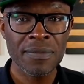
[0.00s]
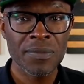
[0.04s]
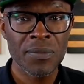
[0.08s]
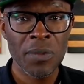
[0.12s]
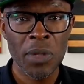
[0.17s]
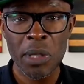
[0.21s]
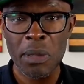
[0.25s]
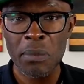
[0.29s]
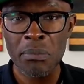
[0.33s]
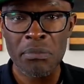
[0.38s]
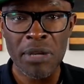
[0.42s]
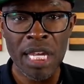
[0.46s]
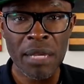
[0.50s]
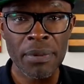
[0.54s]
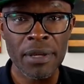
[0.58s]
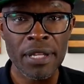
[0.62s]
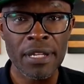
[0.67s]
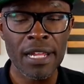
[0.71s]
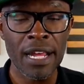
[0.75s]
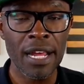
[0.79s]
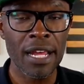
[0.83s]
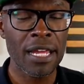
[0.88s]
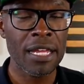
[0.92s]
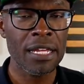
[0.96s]
Maybe
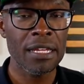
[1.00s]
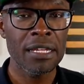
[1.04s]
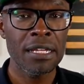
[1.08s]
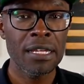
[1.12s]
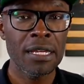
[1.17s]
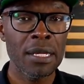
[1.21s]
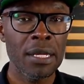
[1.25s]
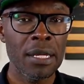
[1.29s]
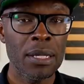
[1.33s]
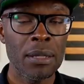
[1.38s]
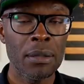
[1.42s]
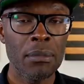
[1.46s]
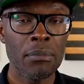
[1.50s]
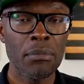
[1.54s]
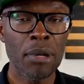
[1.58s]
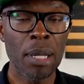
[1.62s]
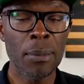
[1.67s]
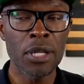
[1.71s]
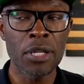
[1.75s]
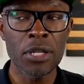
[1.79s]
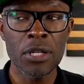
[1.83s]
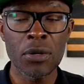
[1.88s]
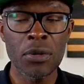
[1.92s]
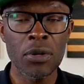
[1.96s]
not. Maybe
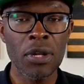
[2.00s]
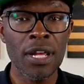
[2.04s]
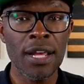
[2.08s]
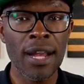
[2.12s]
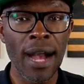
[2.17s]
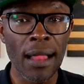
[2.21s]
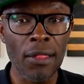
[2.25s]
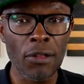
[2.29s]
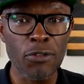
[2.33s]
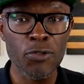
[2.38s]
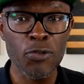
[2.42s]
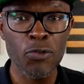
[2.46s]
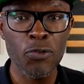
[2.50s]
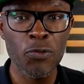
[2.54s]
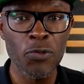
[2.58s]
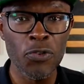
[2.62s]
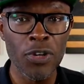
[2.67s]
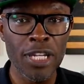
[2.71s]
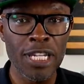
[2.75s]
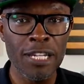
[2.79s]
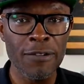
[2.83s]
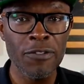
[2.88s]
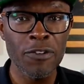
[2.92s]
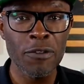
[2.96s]
you can go to college for
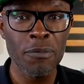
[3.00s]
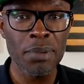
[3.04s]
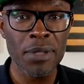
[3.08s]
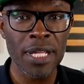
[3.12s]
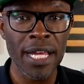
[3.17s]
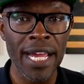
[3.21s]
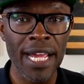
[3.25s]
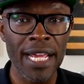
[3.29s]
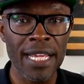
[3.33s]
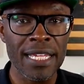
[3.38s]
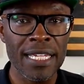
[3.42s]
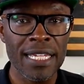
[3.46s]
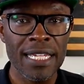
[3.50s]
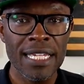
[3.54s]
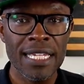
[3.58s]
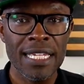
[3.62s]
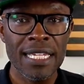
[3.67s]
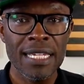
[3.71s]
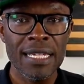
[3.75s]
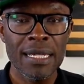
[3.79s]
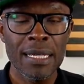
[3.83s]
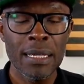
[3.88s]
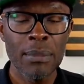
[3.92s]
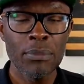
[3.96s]
free if you're black.
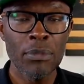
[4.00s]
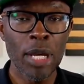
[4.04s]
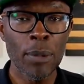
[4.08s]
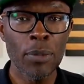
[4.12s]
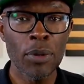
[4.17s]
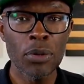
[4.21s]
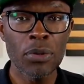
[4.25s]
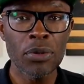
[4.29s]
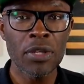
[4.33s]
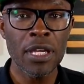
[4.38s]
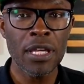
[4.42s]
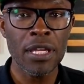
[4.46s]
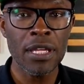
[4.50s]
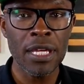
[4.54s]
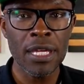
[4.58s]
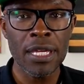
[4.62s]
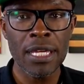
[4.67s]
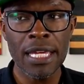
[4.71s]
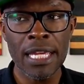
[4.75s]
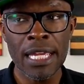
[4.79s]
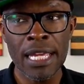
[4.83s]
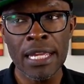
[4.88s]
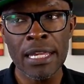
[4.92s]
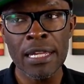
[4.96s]
Maybe you can
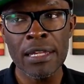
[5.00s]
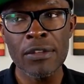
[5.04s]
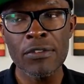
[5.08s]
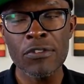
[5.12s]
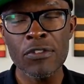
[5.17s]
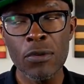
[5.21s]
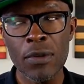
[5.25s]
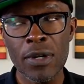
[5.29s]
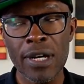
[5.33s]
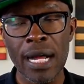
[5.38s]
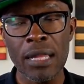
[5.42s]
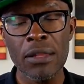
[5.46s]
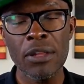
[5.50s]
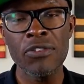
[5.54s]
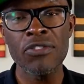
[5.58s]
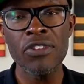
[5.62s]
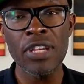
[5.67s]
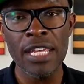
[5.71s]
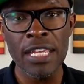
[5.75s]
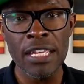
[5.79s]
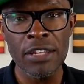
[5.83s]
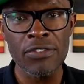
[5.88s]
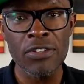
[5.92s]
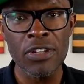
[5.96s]
get into a college
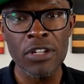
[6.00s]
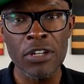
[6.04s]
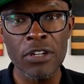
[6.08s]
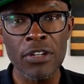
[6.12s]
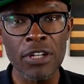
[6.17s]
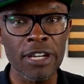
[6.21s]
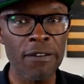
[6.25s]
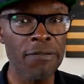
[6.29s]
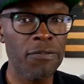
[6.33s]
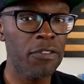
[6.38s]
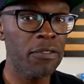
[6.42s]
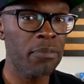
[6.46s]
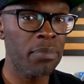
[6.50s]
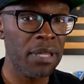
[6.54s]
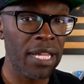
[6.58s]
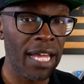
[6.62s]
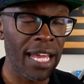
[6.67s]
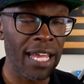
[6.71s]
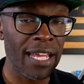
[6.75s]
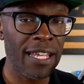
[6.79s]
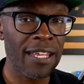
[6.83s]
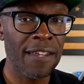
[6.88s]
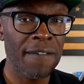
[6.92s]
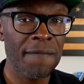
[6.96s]
easier if you're
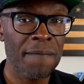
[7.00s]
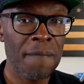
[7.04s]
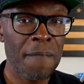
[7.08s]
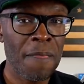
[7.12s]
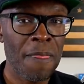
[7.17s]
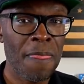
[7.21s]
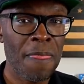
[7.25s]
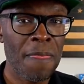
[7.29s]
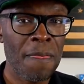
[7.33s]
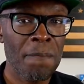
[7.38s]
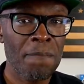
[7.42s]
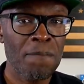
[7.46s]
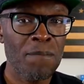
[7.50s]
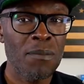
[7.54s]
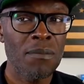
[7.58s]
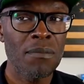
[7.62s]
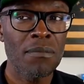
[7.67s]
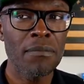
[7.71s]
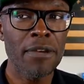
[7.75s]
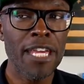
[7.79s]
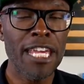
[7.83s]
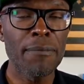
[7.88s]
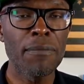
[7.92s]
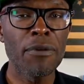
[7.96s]
black.
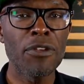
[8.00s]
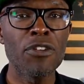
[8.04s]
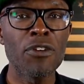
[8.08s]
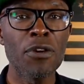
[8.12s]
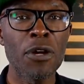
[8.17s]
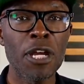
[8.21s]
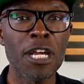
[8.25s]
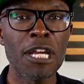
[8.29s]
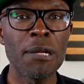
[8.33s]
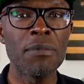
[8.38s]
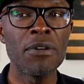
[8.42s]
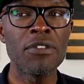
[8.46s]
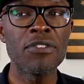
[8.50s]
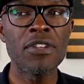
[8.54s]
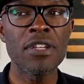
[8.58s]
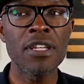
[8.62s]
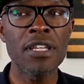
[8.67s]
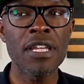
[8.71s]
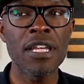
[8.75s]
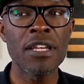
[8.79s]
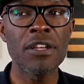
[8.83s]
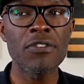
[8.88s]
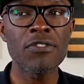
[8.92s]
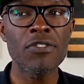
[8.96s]
Maybe you're able to
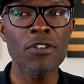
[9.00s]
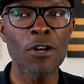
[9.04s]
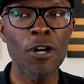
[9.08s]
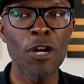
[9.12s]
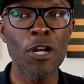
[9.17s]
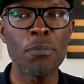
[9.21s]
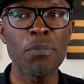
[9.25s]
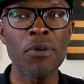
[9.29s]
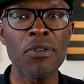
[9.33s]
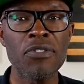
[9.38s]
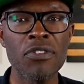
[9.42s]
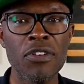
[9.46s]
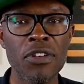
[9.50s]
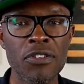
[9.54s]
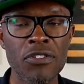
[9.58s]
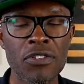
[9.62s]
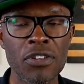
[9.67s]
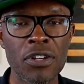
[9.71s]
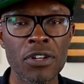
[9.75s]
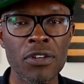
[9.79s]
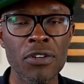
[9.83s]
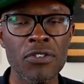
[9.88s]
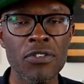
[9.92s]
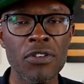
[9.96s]
get certain
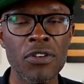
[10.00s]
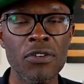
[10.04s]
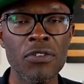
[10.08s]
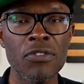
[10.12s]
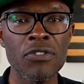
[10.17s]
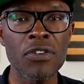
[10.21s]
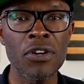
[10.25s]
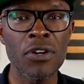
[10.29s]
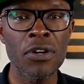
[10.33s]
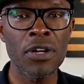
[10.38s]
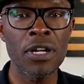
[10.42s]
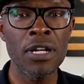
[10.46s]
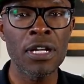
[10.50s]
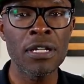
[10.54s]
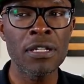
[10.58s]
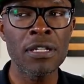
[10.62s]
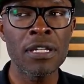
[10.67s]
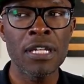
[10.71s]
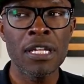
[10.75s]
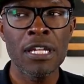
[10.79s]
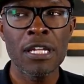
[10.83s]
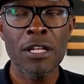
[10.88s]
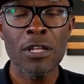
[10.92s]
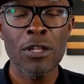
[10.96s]
positions and certain
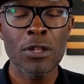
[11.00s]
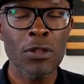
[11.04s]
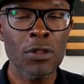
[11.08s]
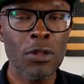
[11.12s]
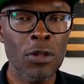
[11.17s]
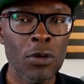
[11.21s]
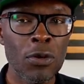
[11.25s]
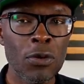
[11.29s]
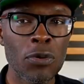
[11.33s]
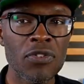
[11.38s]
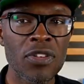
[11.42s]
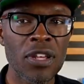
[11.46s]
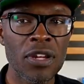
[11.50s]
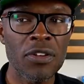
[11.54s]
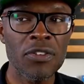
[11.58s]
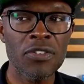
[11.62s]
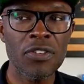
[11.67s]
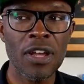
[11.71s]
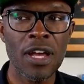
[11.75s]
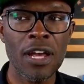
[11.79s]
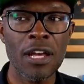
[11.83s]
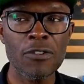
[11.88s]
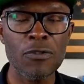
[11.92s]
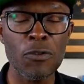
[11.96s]
little
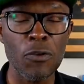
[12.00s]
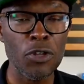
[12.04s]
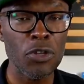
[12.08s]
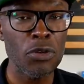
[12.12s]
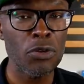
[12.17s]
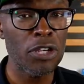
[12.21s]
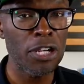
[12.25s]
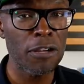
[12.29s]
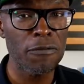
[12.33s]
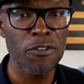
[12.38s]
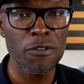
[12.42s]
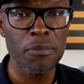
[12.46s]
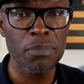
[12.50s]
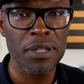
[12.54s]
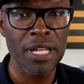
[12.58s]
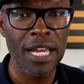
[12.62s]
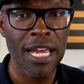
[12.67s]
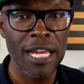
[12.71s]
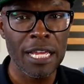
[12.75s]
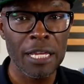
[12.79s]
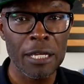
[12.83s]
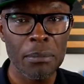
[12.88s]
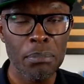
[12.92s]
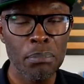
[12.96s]
set-asides for you if you're
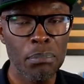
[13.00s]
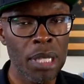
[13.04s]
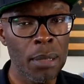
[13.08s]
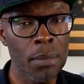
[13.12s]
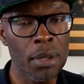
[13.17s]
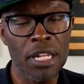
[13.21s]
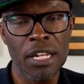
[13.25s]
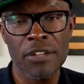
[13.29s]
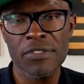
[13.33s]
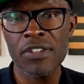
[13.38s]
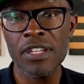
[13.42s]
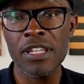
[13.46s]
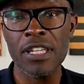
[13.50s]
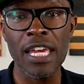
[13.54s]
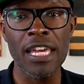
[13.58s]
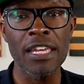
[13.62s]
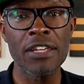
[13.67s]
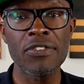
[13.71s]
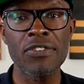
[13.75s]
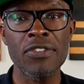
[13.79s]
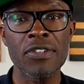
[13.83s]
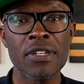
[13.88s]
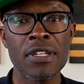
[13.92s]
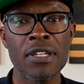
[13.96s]
black. Maybe that's the case.